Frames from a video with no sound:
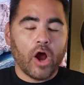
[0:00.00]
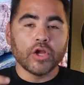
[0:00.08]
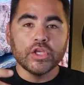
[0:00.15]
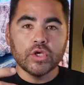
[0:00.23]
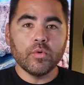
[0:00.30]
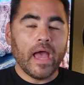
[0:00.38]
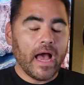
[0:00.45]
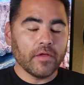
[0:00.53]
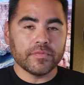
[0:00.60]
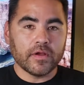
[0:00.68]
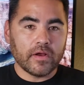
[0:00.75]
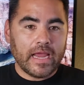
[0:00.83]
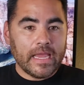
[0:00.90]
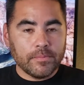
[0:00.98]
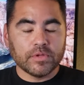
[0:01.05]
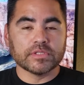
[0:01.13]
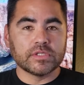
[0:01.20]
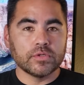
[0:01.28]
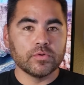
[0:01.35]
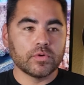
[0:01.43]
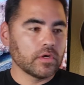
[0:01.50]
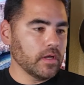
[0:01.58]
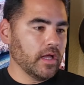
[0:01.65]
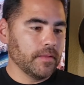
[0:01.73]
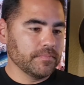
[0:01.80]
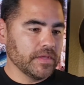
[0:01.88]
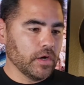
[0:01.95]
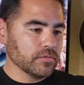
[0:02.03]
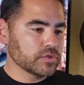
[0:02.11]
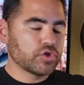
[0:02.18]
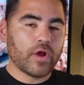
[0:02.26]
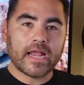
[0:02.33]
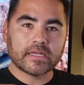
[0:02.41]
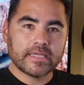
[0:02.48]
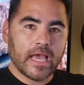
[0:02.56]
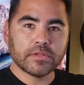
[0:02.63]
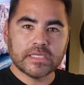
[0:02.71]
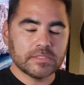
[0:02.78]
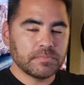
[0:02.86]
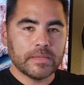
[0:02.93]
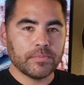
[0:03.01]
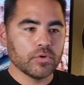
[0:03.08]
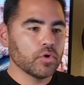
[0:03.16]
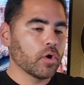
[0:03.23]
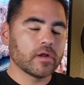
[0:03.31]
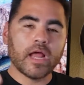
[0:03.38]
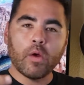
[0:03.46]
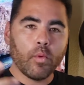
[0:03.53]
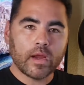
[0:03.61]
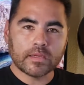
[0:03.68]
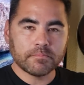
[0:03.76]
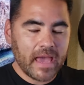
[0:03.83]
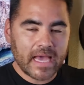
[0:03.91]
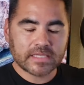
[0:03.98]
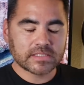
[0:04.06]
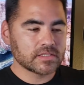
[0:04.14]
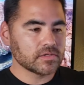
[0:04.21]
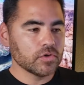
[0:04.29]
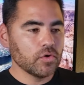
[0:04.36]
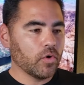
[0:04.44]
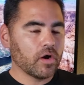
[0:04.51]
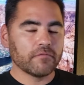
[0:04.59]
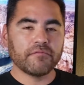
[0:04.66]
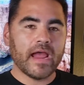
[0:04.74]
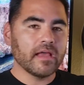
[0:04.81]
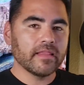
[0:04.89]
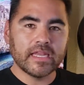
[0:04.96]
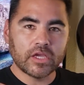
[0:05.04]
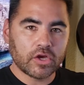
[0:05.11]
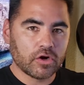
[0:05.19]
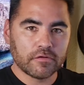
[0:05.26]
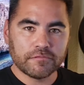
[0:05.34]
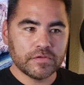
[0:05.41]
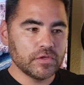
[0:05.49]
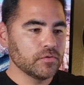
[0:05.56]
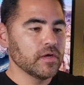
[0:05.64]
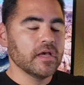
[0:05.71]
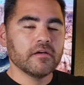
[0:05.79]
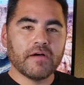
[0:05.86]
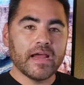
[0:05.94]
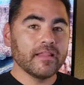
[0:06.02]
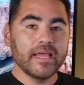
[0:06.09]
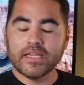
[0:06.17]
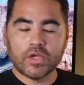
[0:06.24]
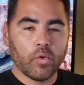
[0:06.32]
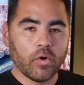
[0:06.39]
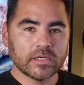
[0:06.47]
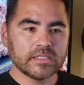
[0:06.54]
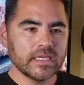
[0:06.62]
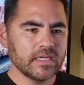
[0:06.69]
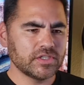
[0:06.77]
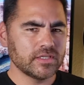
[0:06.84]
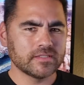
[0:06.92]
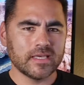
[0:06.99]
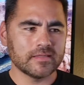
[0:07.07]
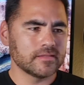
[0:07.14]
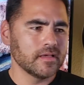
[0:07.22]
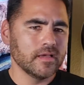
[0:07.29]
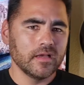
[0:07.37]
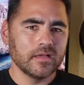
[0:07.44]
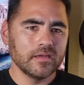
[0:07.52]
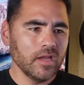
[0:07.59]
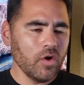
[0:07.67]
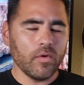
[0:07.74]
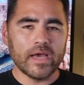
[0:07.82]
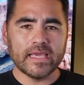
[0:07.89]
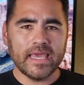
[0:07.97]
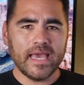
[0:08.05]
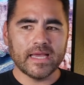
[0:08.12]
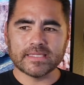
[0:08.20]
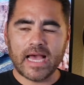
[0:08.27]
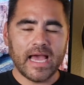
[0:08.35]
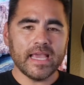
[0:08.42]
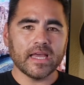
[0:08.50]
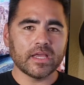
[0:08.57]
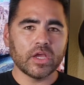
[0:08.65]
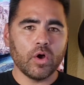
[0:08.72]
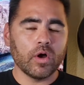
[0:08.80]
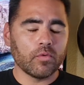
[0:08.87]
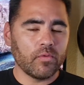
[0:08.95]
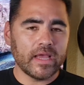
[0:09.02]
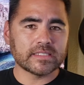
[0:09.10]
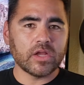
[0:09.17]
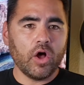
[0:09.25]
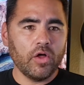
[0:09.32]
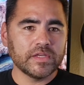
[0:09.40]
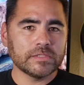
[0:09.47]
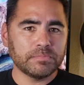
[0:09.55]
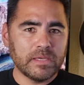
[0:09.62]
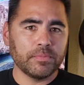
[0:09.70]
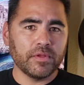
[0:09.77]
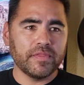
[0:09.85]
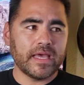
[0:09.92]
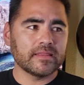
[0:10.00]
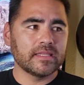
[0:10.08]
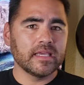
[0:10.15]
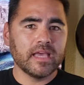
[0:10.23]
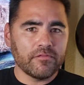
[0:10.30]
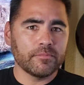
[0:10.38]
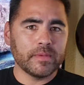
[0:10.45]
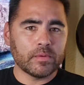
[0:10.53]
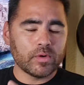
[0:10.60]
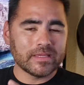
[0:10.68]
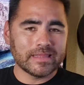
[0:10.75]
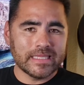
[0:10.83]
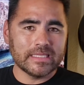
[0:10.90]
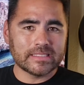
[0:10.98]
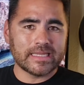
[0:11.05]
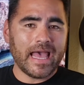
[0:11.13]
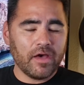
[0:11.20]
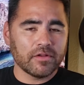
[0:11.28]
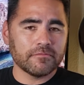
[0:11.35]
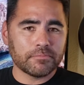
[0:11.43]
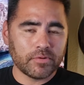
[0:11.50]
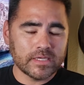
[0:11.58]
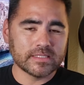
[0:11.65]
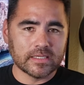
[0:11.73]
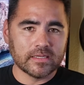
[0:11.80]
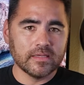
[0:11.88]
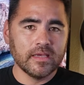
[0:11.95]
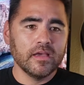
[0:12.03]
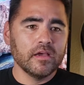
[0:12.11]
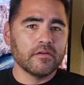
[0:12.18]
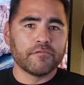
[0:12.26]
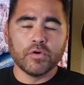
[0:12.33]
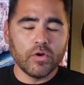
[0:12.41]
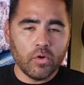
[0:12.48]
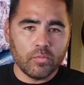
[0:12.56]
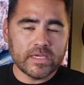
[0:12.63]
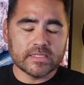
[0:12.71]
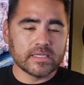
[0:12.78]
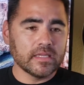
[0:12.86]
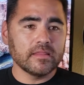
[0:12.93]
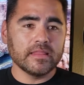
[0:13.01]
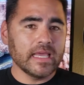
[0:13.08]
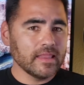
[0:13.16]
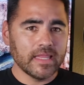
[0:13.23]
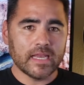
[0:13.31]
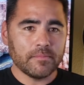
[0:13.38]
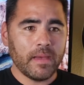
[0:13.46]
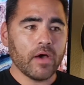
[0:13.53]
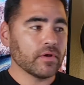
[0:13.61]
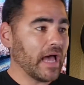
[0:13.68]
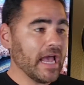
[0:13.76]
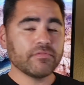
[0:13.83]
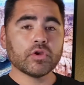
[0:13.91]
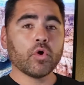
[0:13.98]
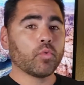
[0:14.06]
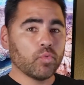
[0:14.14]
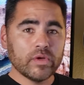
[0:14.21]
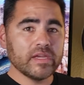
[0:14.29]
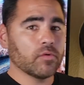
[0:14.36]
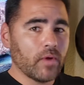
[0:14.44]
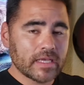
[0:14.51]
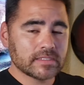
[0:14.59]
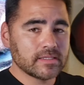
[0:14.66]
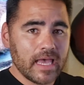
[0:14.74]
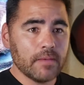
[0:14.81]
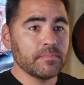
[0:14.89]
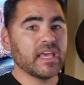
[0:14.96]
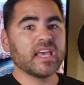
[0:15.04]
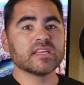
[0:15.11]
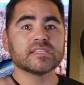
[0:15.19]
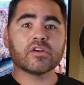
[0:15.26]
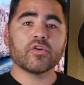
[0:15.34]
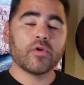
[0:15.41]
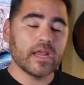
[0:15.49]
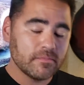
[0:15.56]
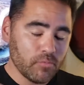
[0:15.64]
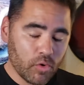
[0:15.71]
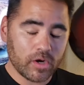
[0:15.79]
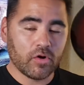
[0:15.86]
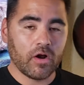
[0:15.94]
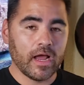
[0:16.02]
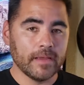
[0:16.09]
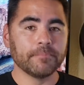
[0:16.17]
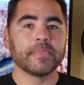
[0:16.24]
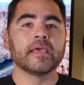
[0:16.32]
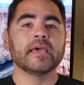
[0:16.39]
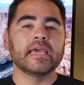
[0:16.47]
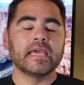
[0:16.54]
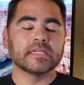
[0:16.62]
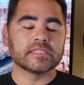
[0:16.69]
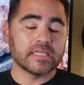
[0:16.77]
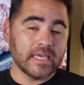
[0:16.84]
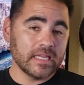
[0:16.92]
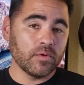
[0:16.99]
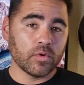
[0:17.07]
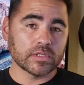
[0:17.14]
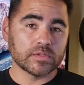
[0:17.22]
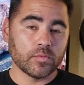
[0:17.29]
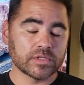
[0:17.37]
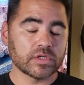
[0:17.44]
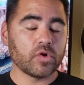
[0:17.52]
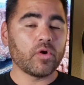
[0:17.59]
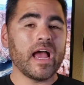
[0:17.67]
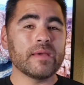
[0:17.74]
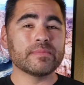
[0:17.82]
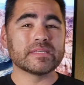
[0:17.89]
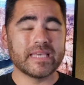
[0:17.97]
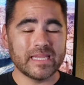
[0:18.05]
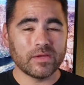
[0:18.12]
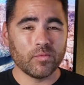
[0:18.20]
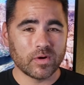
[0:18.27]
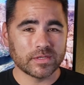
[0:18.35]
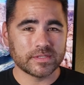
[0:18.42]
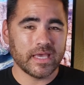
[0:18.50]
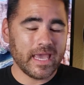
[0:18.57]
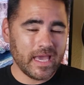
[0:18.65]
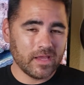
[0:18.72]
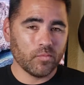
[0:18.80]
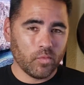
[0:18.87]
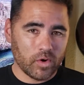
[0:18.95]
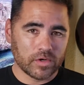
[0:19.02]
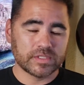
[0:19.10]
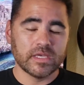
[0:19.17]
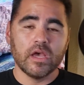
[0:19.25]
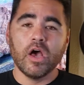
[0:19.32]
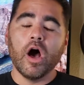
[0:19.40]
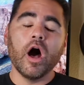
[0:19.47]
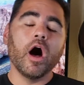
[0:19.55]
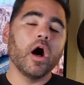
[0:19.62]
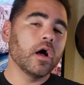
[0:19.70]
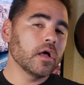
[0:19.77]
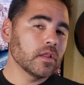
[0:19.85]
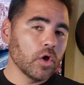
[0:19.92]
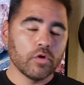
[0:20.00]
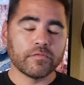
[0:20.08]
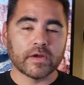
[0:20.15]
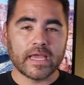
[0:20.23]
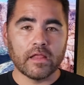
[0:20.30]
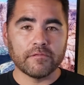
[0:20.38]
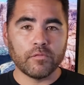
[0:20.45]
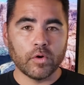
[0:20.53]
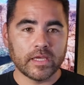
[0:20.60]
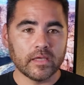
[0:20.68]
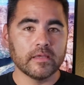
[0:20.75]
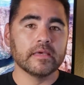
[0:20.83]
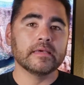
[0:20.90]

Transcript: are you out there able to, um, you know, track down these people who are not wearing masks, who are violating curfew, violating quarantine?" She says, no, I can't. I gotta go arrest all these people that the government released out of prison for no reason. They let them out. I have to go rearrest them because they're creating more crime. It's getting worse and worse. Crime is getting worse and worse all over California.